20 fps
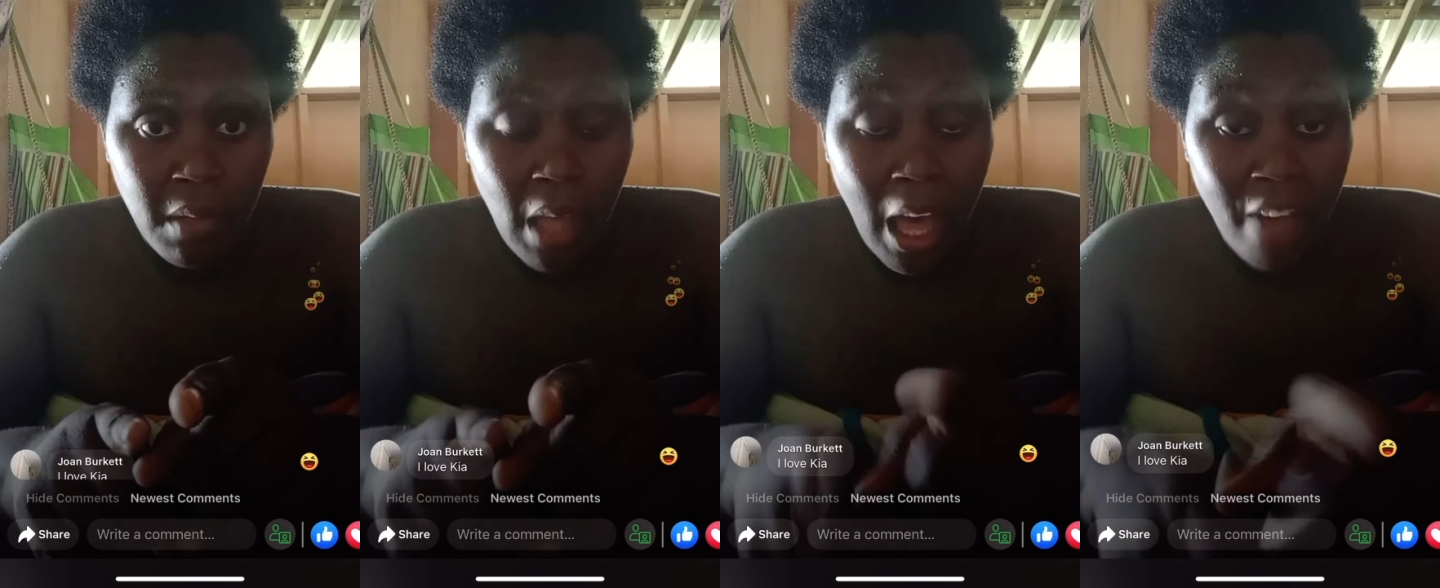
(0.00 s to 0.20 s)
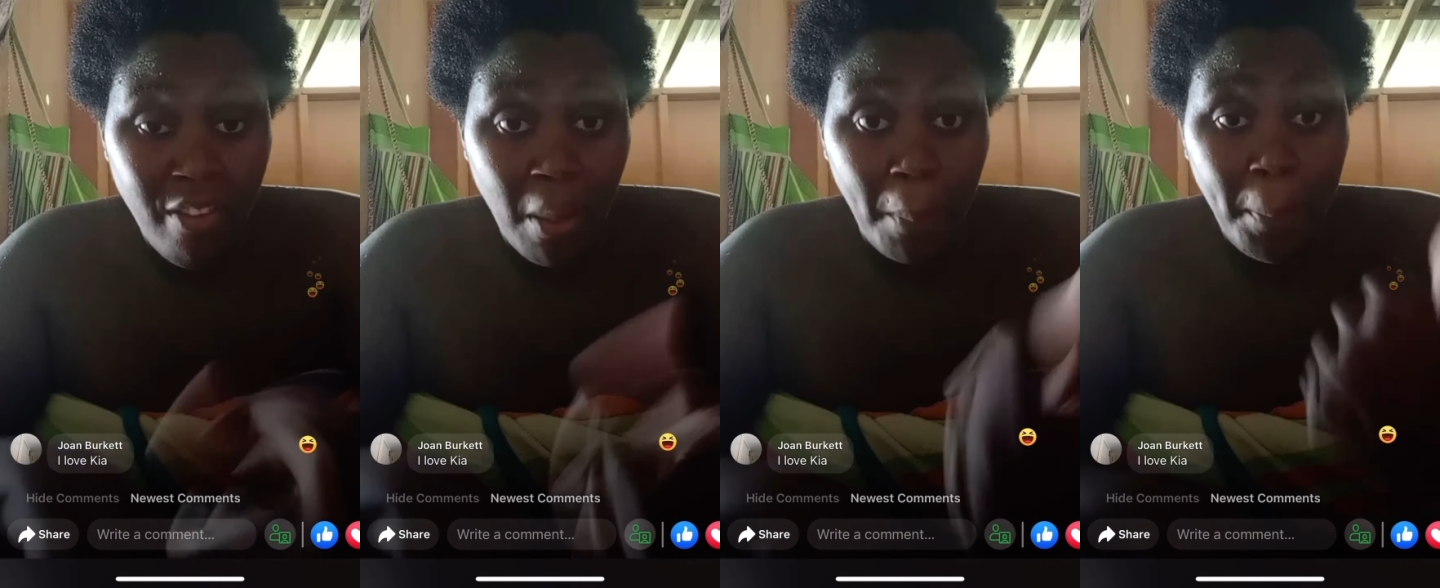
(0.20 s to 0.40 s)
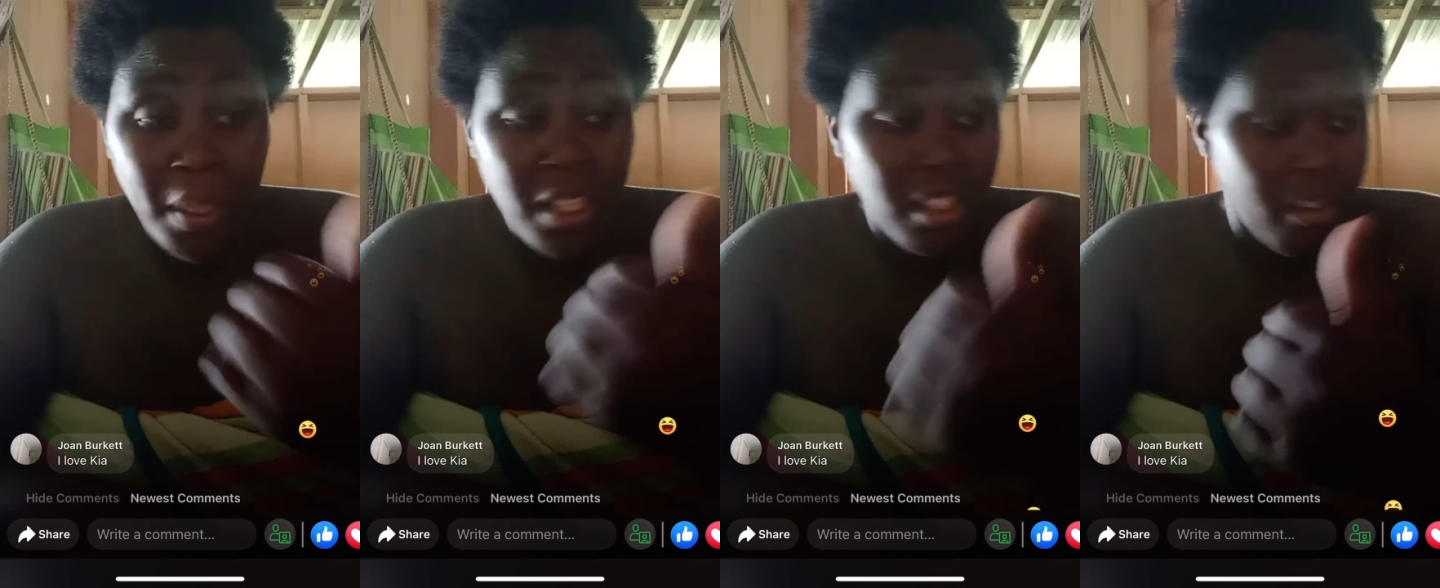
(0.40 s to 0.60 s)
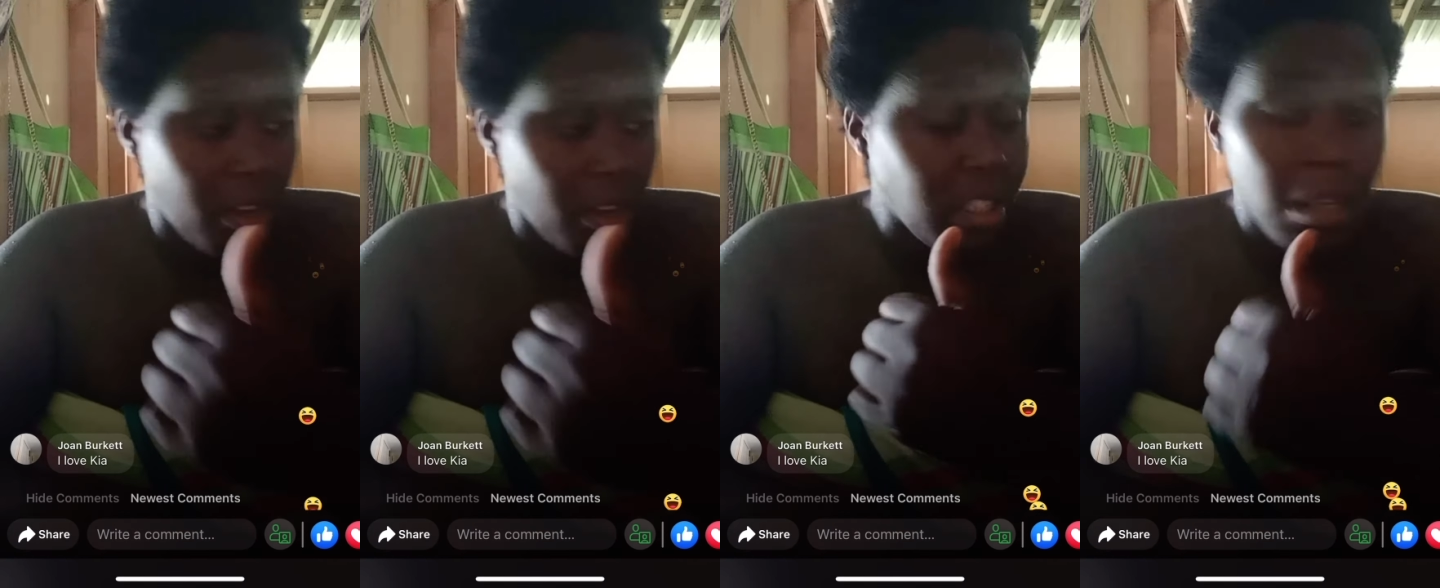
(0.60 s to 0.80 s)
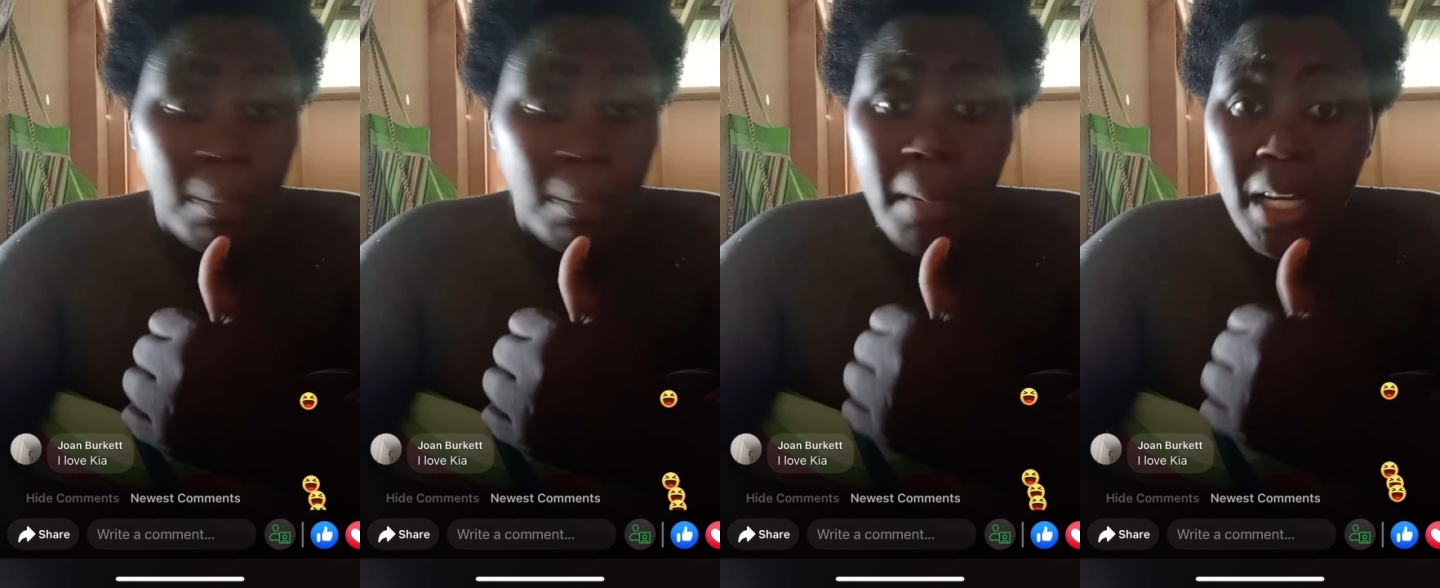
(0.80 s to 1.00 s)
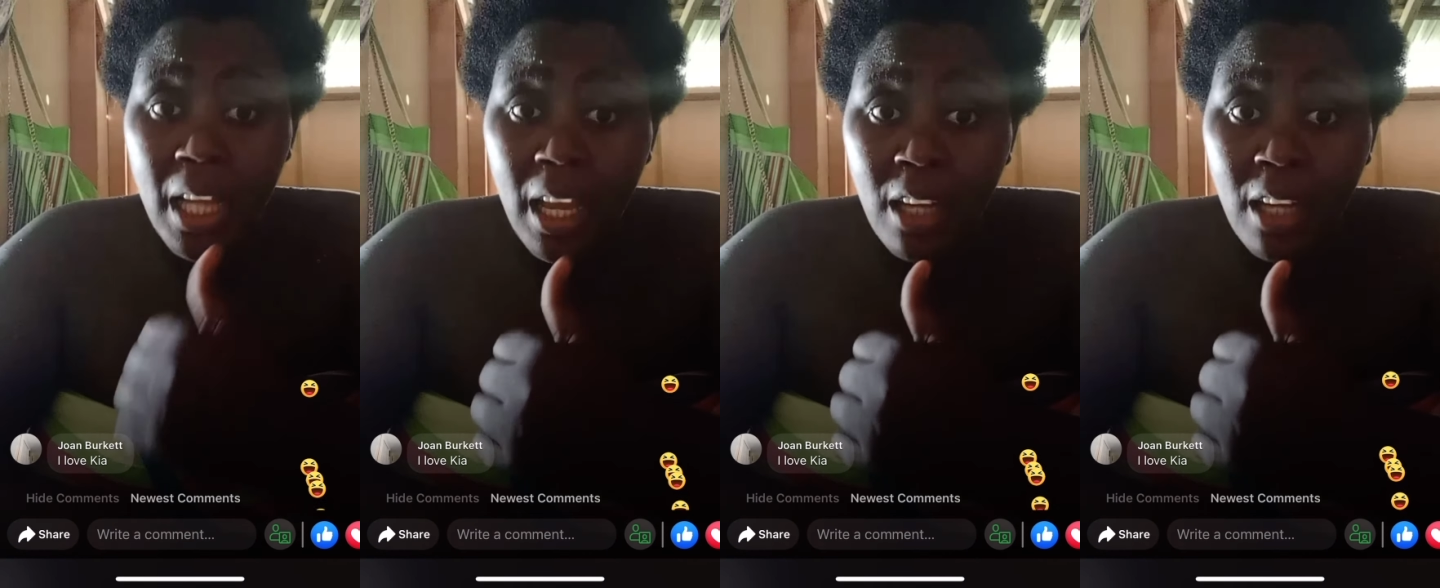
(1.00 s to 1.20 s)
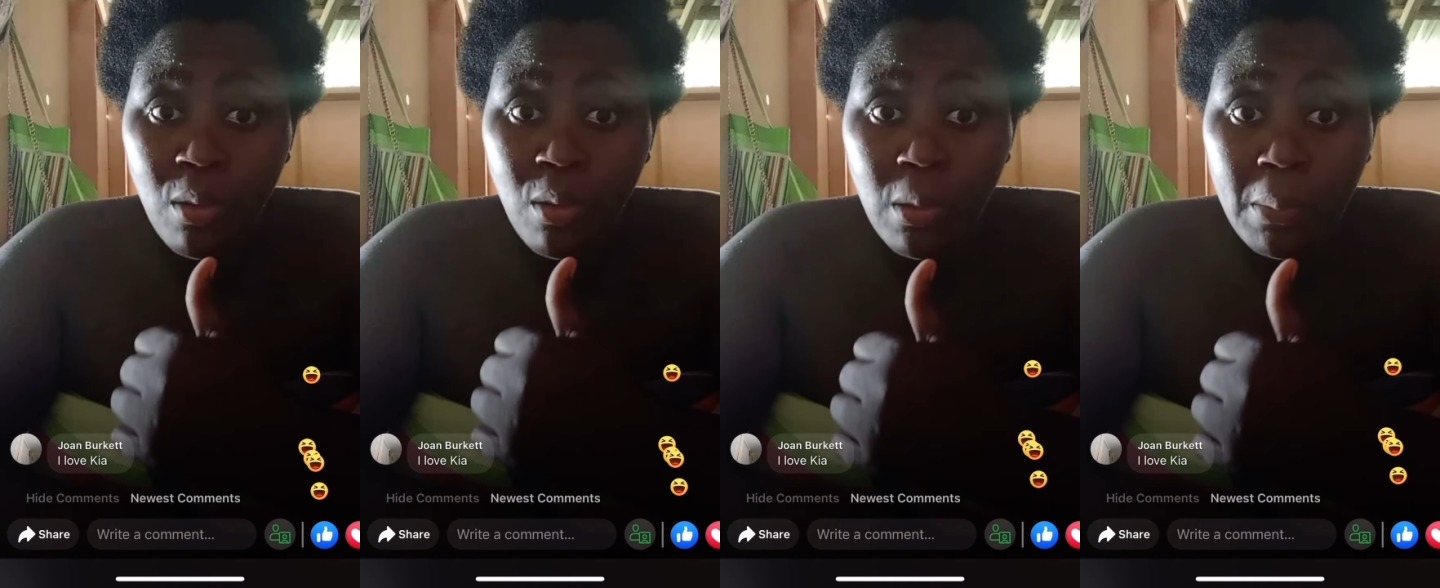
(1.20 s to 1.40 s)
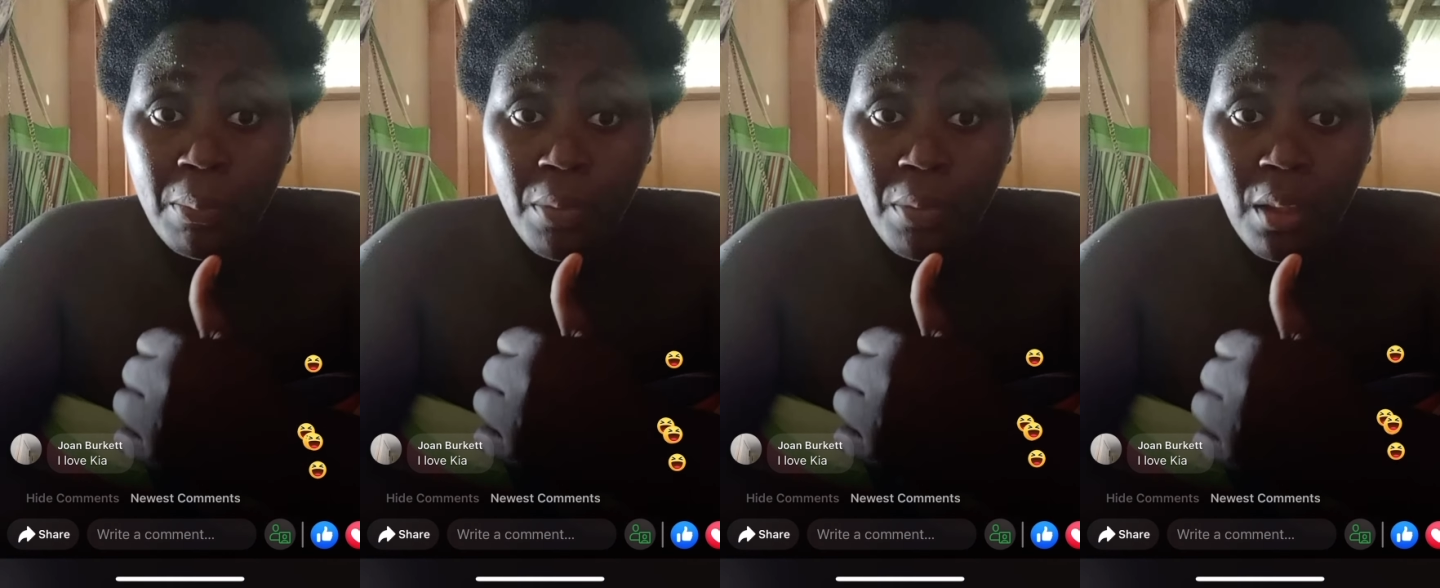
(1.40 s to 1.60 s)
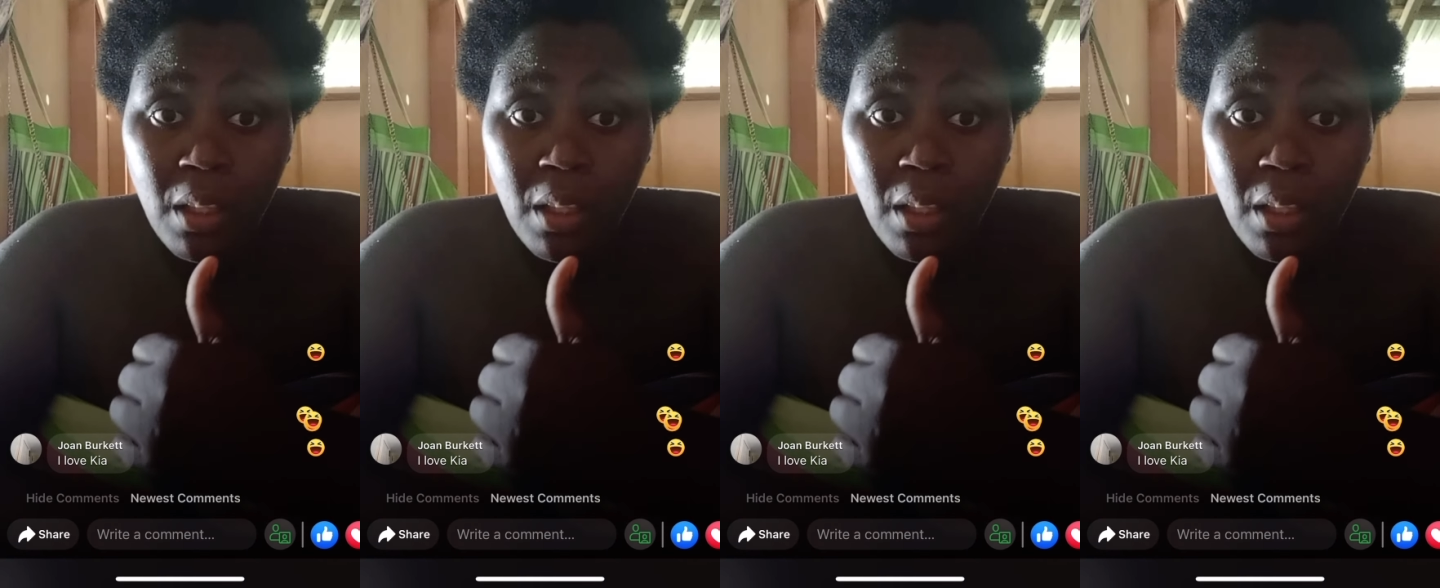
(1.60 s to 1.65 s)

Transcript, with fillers: I have a picture of your mother, you know.